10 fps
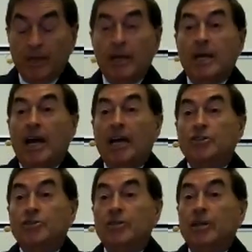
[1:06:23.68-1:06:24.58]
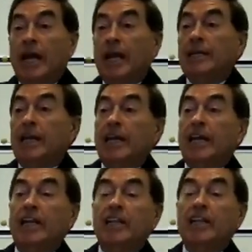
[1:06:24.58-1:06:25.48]
And, and the
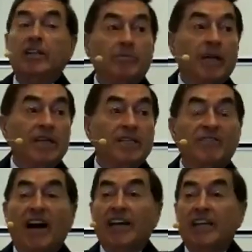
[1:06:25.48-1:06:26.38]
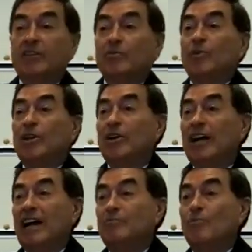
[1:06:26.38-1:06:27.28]
kingdom is divided. We don't have
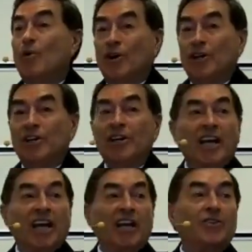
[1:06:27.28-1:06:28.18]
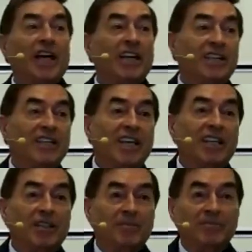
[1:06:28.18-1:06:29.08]
more a United Kingdom.
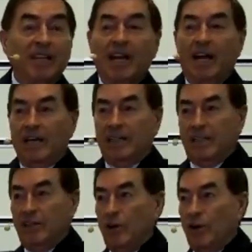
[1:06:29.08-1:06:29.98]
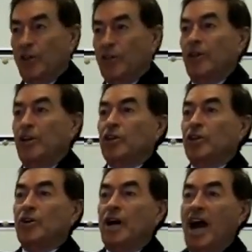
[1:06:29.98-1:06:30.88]
In the north, you
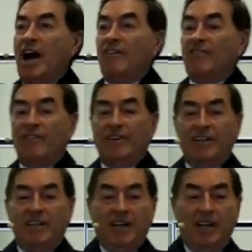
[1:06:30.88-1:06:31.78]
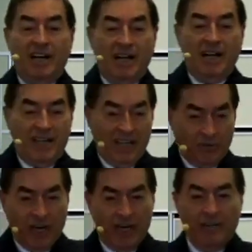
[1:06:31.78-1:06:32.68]
have uh, Israel,